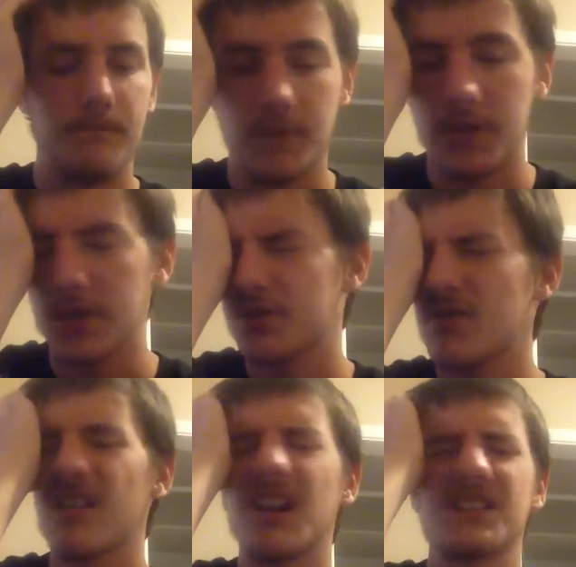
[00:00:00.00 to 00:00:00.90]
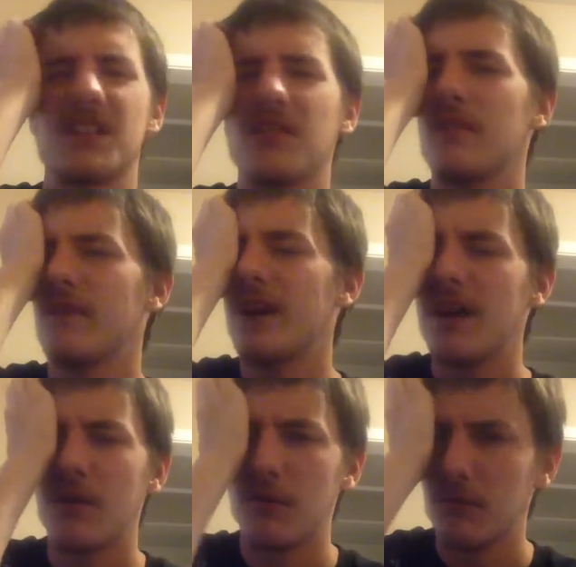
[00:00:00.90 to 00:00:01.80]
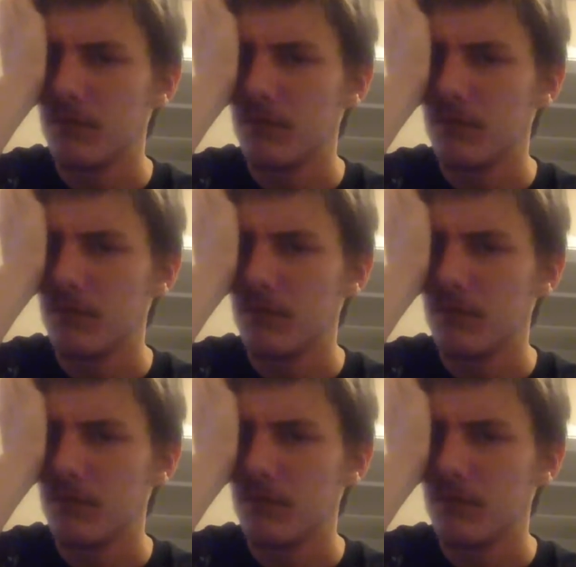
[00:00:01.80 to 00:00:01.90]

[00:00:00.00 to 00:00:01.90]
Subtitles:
the next track, Exhale the Vial.